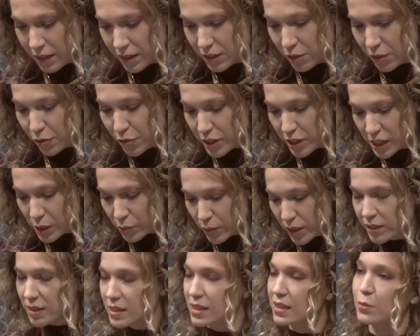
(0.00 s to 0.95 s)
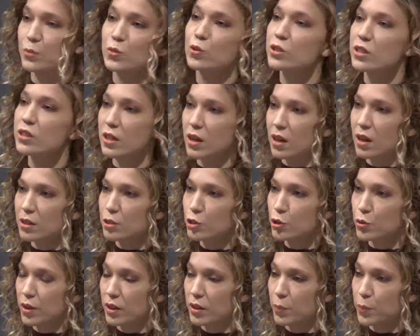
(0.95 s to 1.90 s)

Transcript: The first one is the multicultural